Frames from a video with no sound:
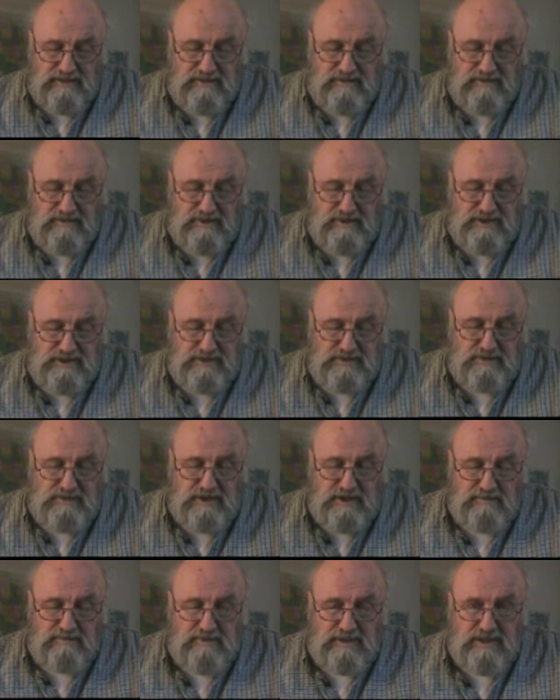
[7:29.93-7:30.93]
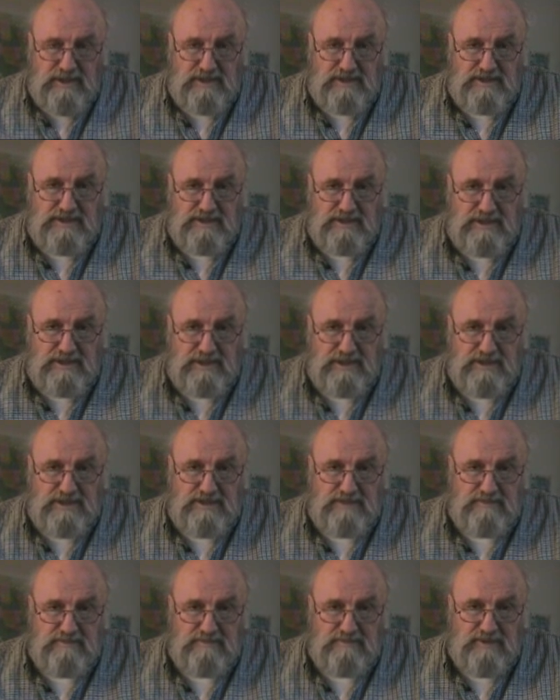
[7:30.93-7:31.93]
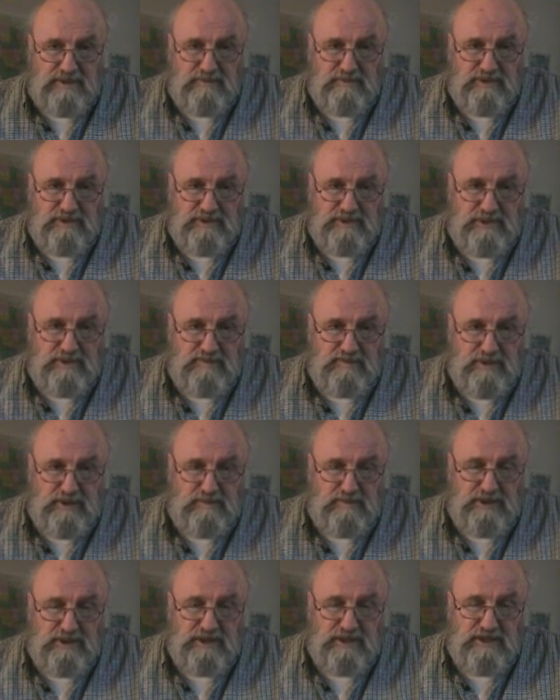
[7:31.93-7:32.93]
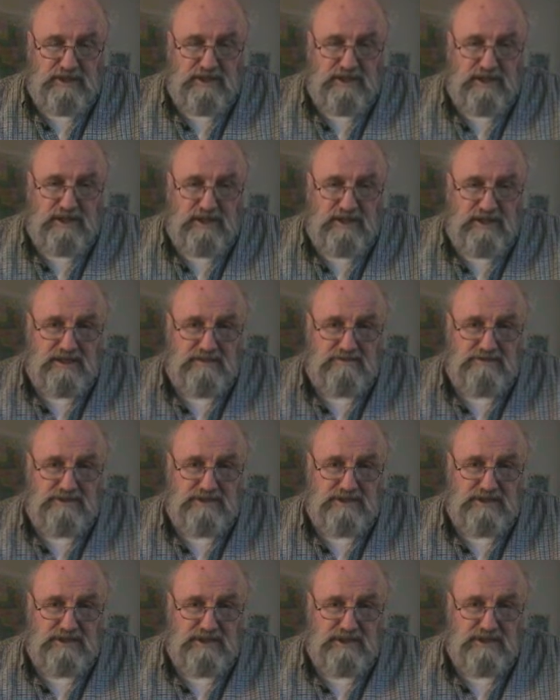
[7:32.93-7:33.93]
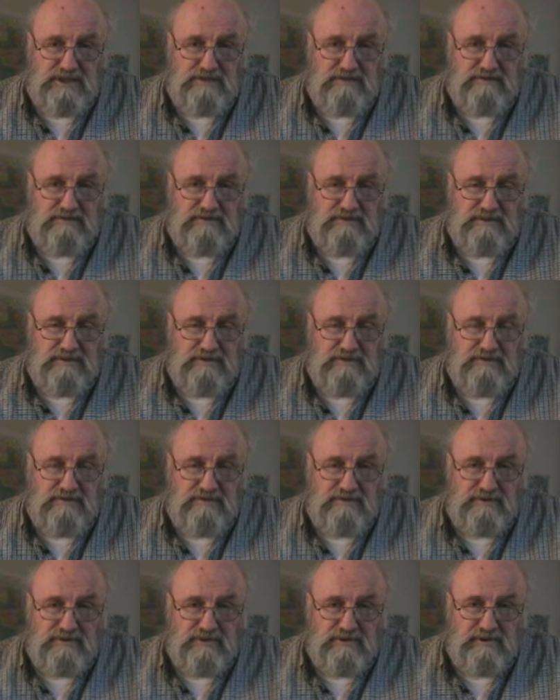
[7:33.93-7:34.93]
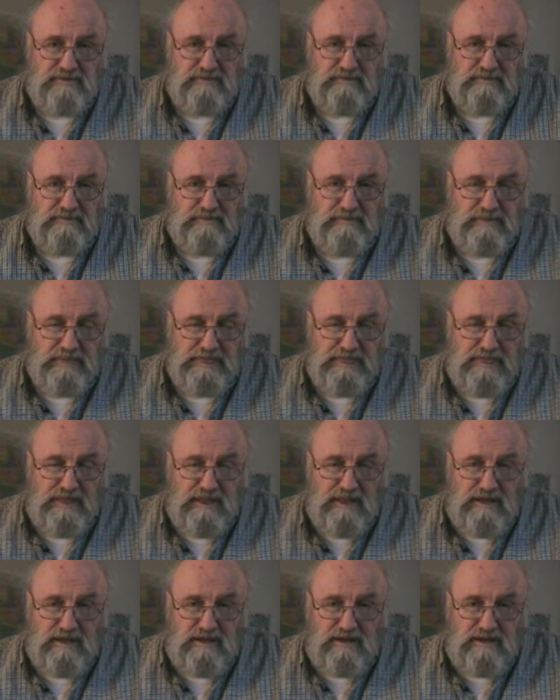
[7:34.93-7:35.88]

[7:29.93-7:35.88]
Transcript: we swim as, as members of the public in a kind of sea of, of uh,